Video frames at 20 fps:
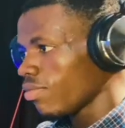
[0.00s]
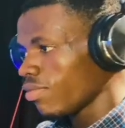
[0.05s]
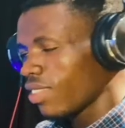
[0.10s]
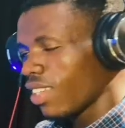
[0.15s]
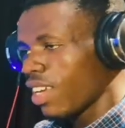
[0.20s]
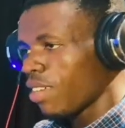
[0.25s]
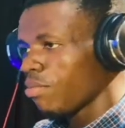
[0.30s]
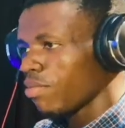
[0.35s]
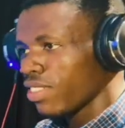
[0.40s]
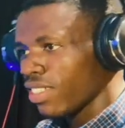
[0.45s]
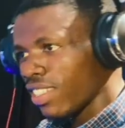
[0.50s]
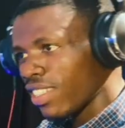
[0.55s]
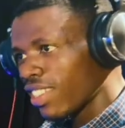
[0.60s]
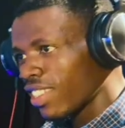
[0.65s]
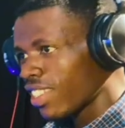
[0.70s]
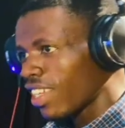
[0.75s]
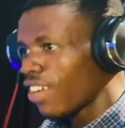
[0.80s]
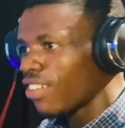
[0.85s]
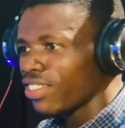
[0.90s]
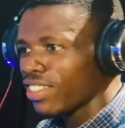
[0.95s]
I mean,
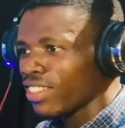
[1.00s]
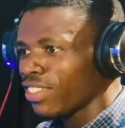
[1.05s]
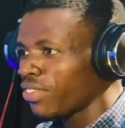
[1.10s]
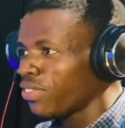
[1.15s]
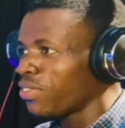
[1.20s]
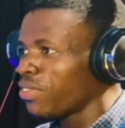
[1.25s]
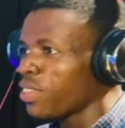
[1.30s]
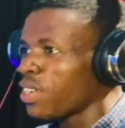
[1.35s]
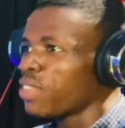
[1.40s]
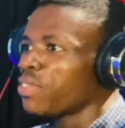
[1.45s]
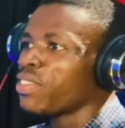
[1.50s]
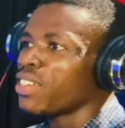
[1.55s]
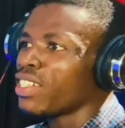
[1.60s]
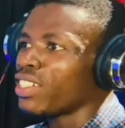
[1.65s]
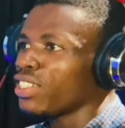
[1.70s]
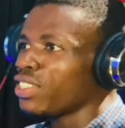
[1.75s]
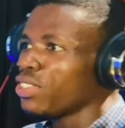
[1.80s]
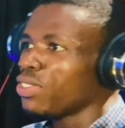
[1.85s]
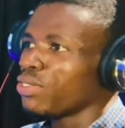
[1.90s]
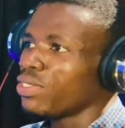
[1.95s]
sounds
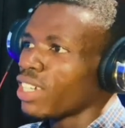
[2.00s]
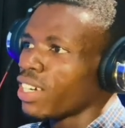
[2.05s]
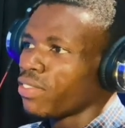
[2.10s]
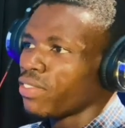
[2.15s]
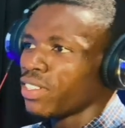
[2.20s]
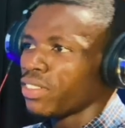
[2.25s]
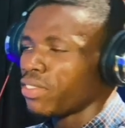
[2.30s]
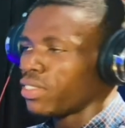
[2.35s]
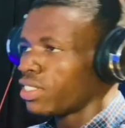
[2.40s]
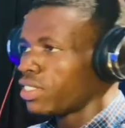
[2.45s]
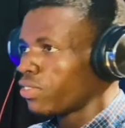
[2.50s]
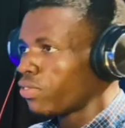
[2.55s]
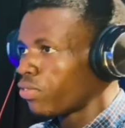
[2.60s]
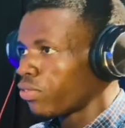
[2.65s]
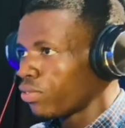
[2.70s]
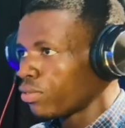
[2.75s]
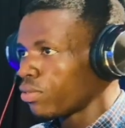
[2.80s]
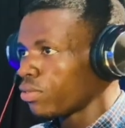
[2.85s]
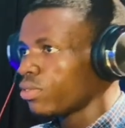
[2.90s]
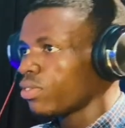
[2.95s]
very huge and very
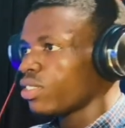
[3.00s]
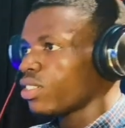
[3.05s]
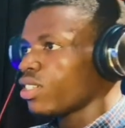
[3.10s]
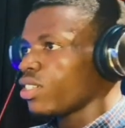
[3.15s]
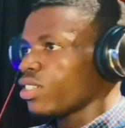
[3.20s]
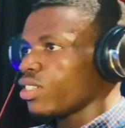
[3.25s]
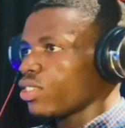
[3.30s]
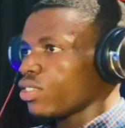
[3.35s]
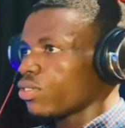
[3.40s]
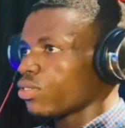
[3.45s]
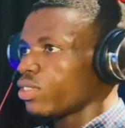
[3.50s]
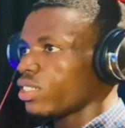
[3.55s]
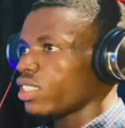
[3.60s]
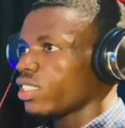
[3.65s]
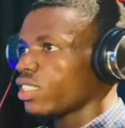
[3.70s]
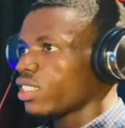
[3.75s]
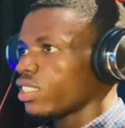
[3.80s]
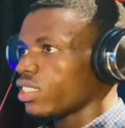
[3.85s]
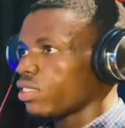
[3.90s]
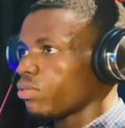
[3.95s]
full. So
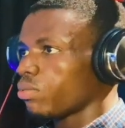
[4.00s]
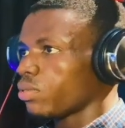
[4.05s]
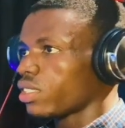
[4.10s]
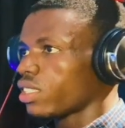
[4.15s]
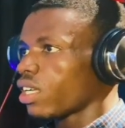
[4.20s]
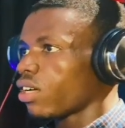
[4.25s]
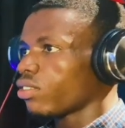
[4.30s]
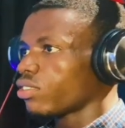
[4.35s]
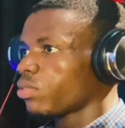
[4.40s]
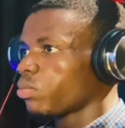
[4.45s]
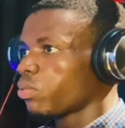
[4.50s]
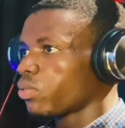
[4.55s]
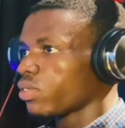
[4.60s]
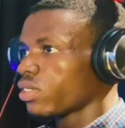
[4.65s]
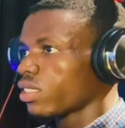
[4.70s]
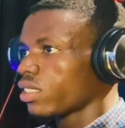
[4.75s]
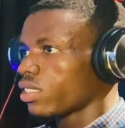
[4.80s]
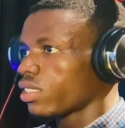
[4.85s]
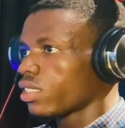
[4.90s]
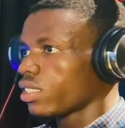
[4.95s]
this is without
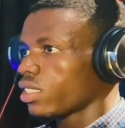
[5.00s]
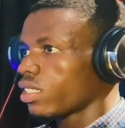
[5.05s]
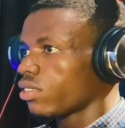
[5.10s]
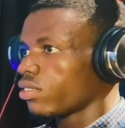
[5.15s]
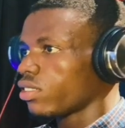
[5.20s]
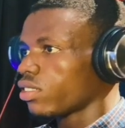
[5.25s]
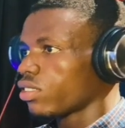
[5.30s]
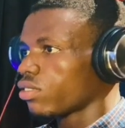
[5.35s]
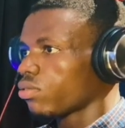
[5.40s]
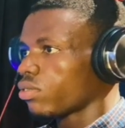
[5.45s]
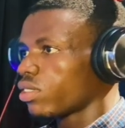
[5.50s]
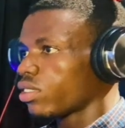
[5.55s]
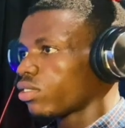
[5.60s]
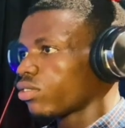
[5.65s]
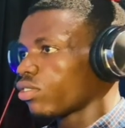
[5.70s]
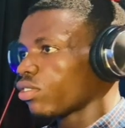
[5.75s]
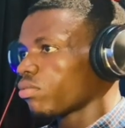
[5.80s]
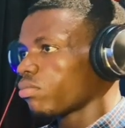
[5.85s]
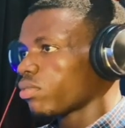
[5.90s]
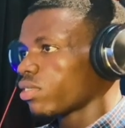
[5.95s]
processing. Now this is what the
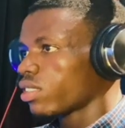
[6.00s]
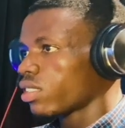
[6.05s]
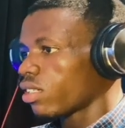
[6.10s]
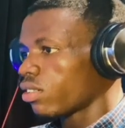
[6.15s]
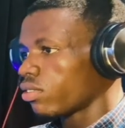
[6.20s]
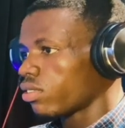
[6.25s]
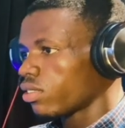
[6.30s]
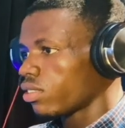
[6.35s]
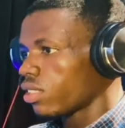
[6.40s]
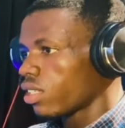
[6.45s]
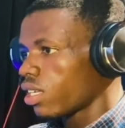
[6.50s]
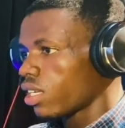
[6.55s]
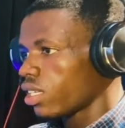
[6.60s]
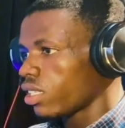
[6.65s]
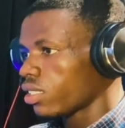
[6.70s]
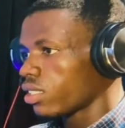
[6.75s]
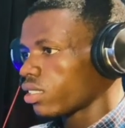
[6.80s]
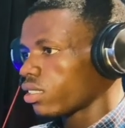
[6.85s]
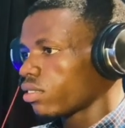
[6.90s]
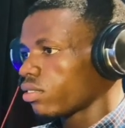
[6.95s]
tom sounds like.